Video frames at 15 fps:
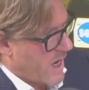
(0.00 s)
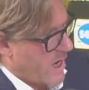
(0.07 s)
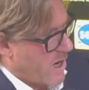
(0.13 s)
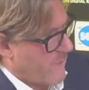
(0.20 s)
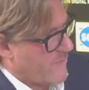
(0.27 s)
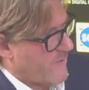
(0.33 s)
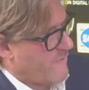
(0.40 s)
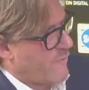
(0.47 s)

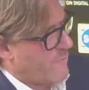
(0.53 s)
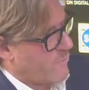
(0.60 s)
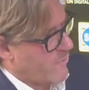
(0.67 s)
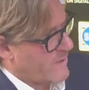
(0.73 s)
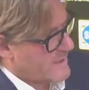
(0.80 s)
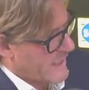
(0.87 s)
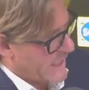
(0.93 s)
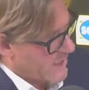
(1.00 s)
the
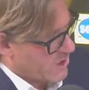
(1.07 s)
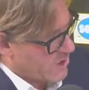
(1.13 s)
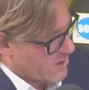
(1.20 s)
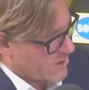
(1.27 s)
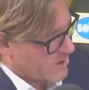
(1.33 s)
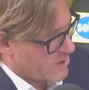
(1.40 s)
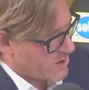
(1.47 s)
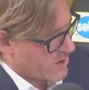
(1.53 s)
football
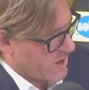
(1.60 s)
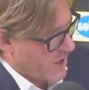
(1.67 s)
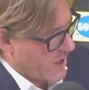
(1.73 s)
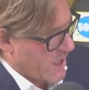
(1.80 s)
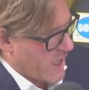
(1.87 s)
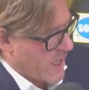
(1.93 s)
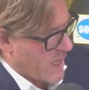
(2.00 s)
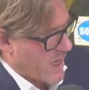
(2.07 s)
intelligence.
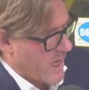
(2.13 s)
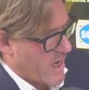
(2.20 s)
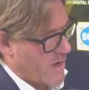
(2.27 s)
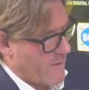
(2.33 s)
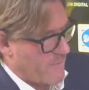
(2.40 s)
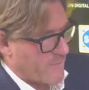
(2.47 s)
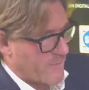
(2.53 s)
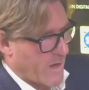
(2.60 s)

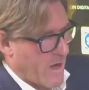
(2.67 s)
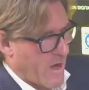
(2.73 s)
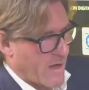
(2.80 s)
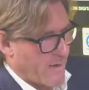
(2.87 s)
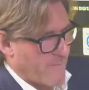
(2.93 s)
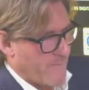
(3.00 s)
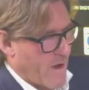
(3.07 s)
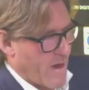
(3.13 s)

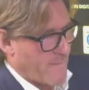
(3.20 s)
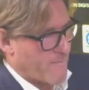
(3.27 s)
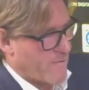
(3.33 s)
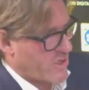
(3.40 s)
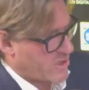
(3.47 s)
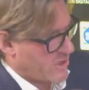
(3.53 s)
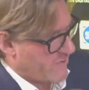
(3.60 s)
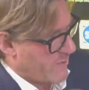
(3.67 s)
My
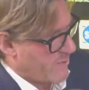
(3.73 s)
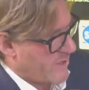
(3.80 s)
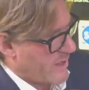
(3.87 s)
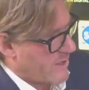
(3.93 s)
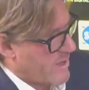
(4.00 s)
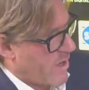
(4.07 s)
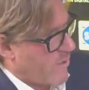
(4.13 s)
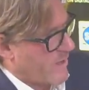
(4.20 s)
impression of him
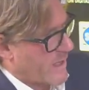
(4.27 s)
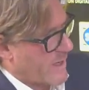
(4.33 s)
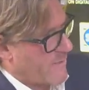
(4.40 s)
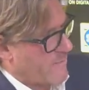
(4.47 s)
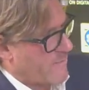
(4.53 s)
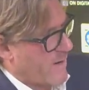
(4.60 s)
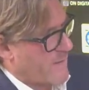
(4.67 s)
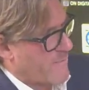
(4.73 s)
without knowing him,
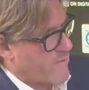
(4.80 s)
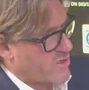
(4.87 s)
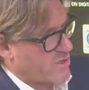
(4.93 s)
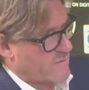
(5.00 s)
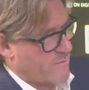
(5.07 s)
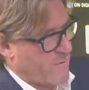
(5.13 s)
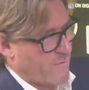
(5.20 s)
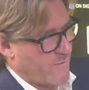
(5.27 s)
and my
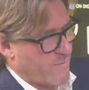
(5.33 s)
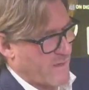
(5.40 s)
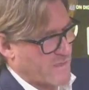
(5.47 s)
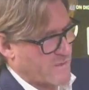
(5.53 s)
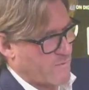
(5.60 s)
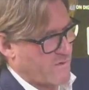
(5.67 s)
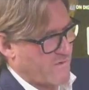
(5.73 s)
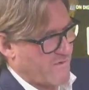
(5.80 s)
impression
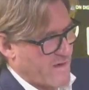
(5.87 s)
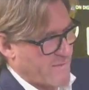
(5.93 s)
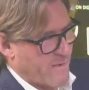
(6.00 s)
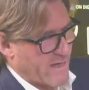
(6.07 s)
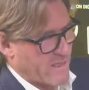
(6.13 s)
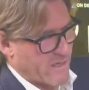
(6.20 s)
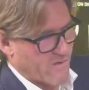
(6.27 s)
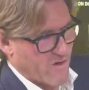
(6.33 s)
based upon the
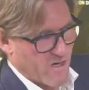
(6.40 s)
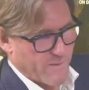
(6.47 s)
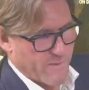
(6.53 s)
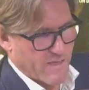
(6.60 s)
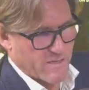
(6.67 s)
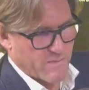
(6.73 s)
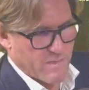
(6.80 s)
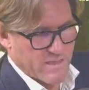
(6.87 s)
feedback that I've heard
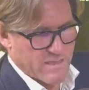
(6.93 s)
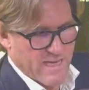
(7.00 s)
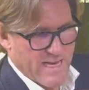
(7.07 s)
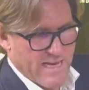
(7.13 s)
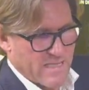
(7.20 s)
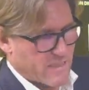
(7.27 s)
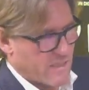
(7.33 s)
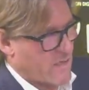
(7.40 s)
about him, is that
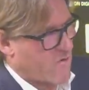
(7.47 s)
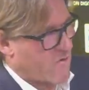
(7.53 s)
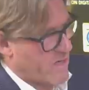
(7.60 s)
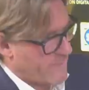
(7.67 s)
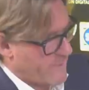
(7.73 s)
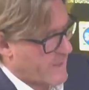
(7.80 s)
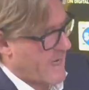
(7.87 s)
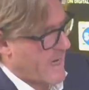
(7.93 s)
he is an
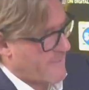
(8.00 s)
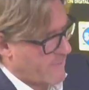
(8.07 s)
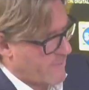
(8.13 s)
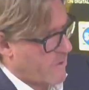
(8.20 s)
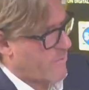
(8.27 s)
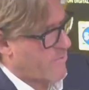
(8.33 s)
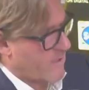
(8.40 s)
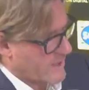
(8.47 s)
incredibly
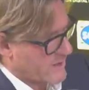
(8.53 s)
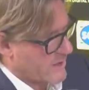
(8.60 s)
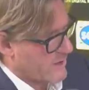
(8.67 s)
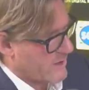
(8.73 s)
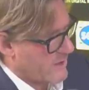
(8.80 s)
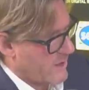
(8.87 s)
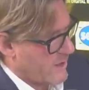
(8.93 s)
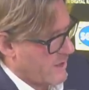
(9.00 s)
capable operator.